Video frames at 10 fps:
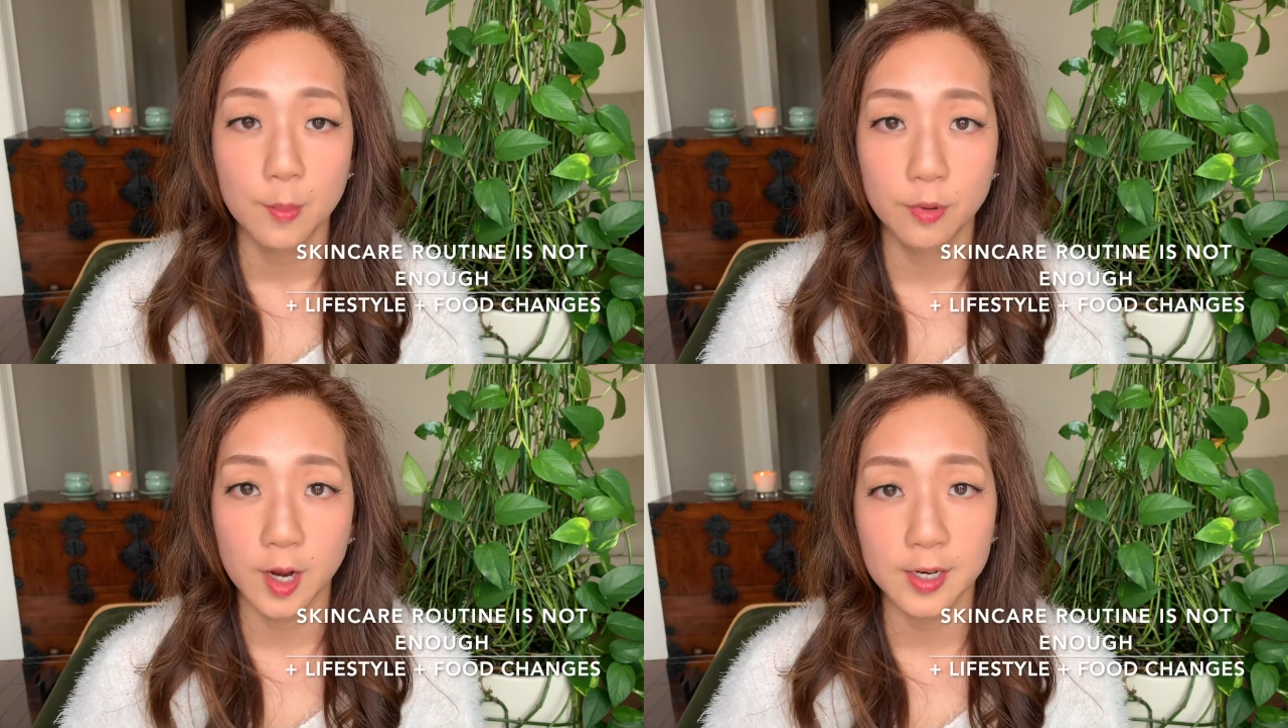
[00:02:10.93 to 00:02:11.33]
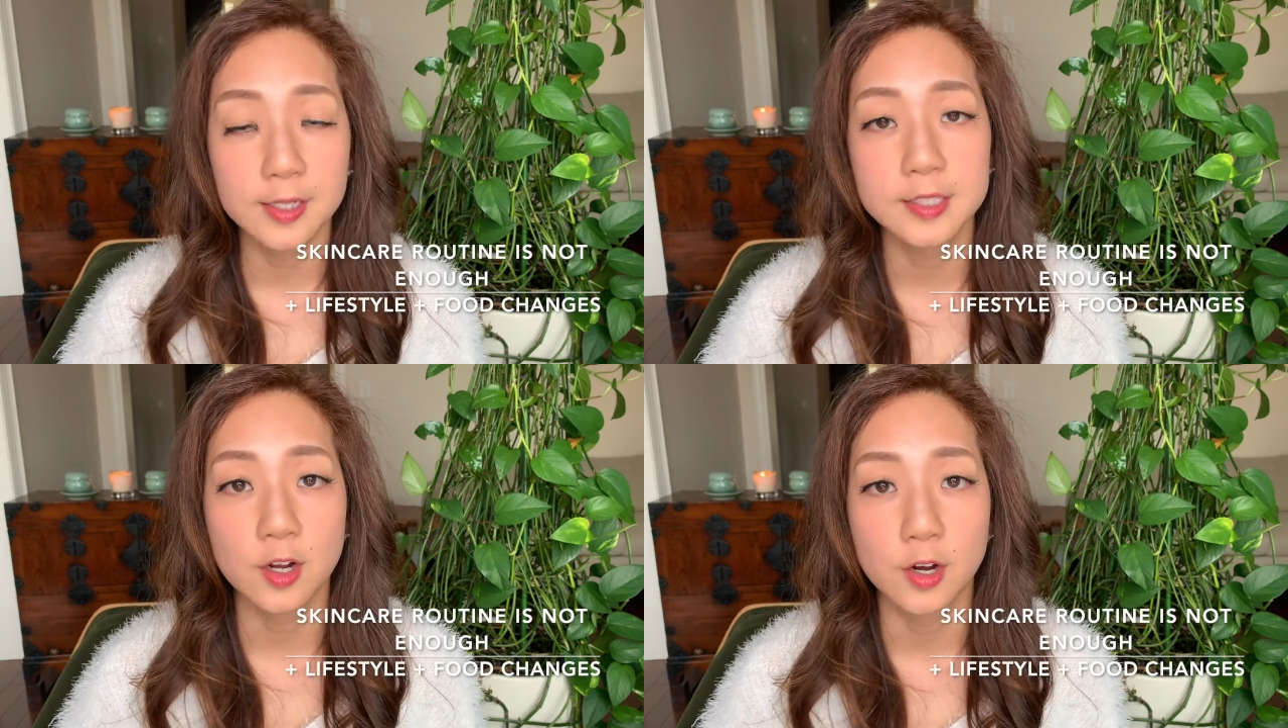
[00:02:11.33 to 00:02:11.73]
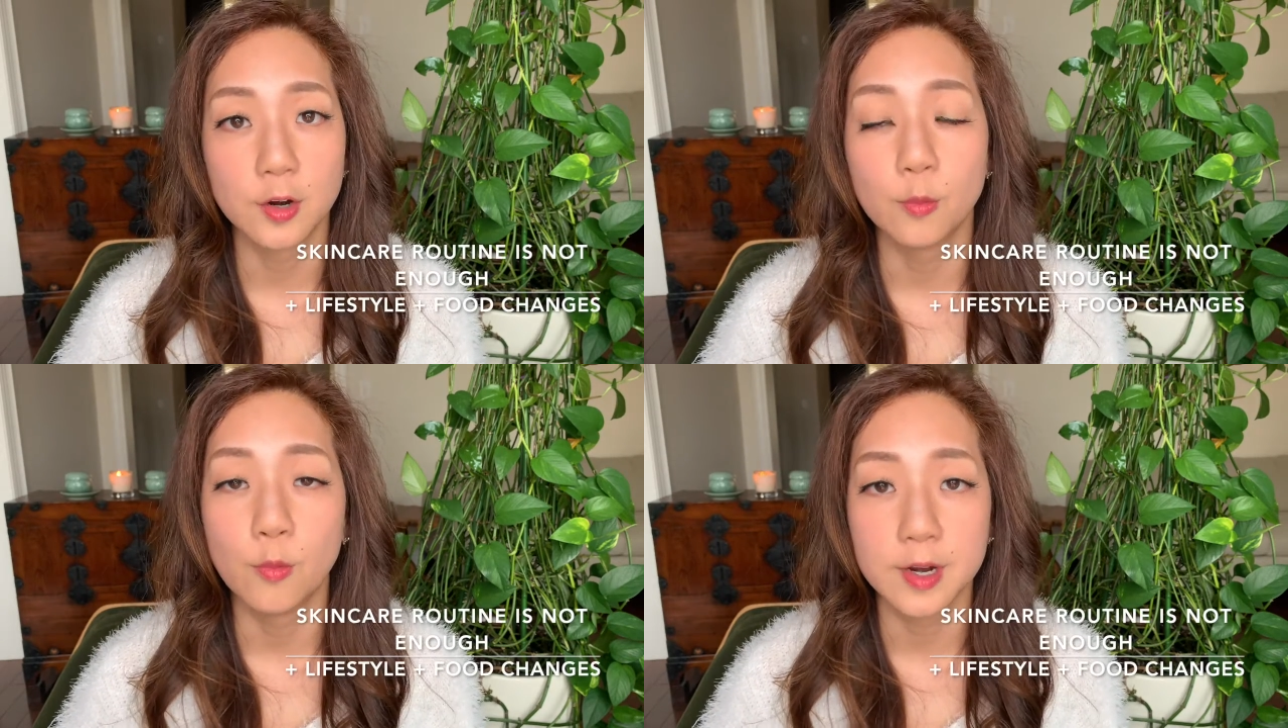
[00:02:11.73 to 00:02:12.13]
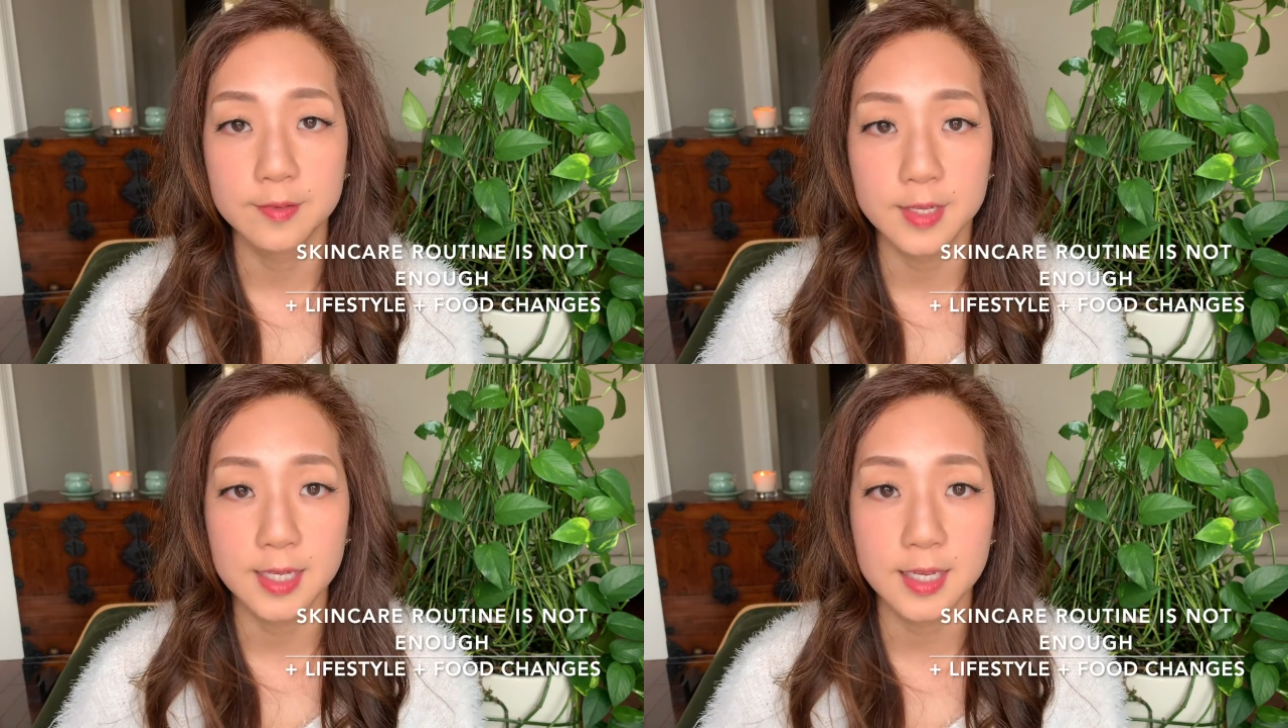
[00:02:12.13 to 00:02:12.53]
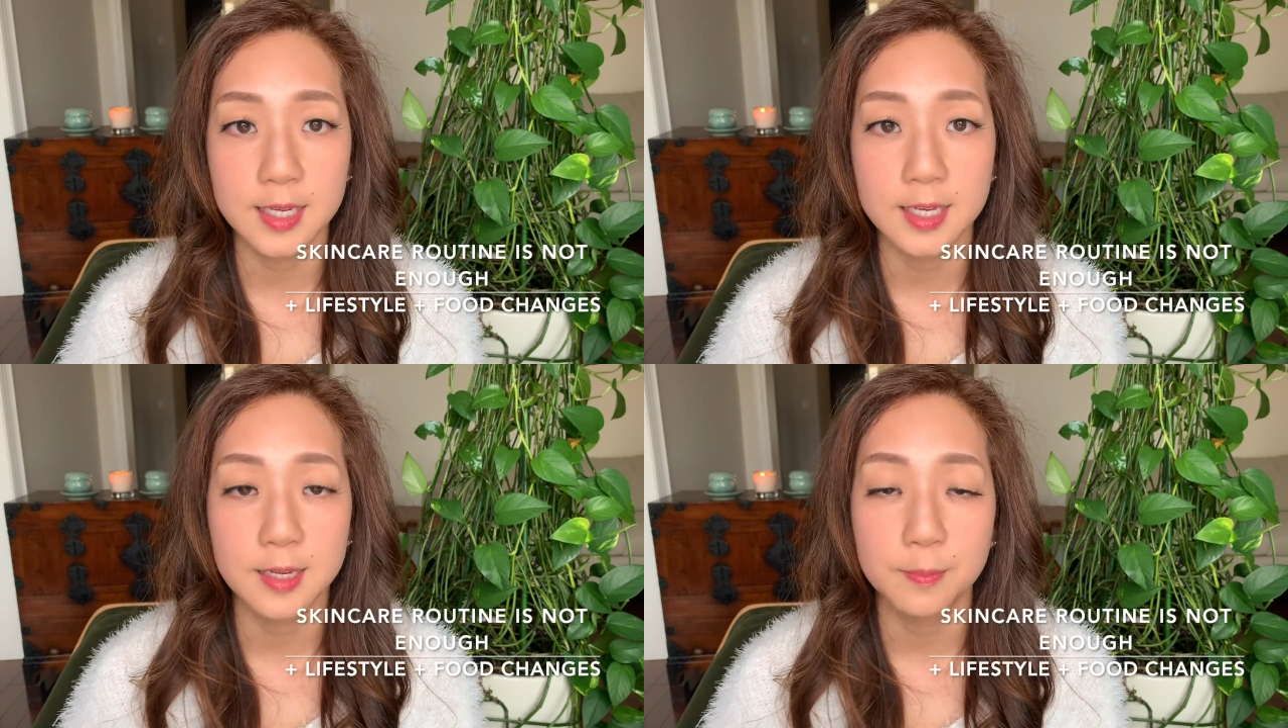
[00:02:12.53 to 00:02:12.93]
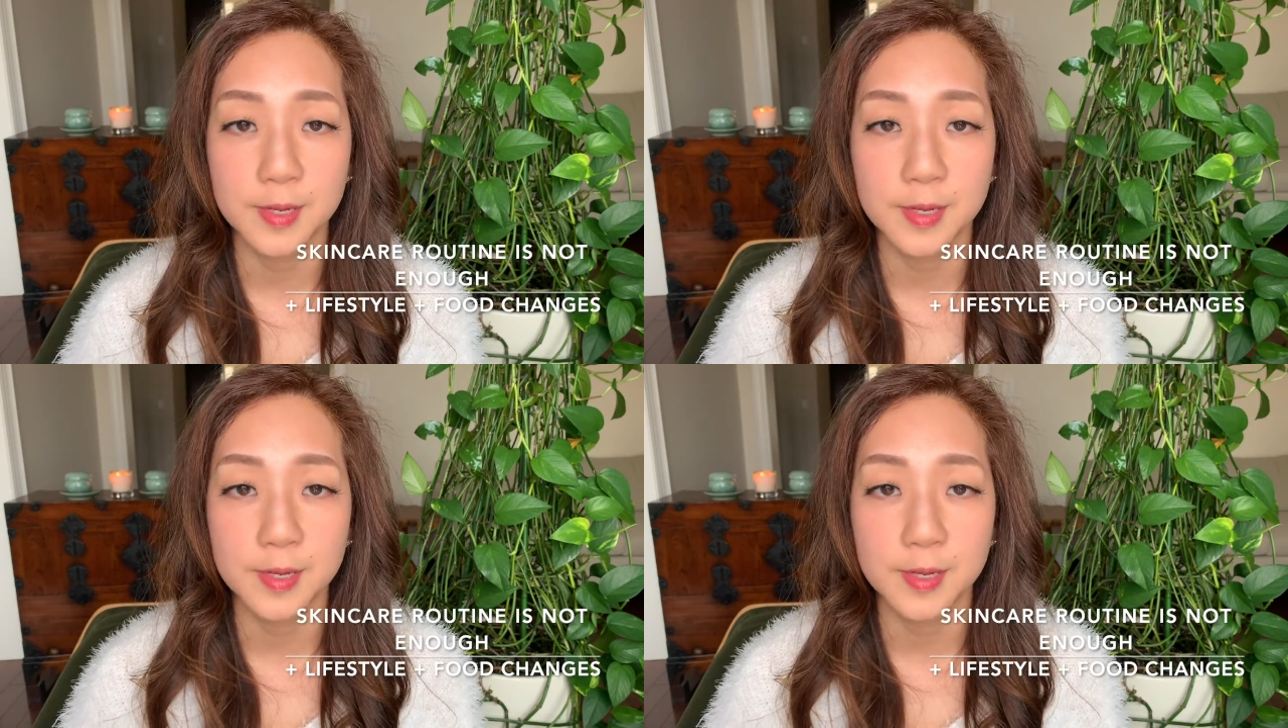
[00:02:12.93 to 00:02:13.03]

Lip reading: products are one of the key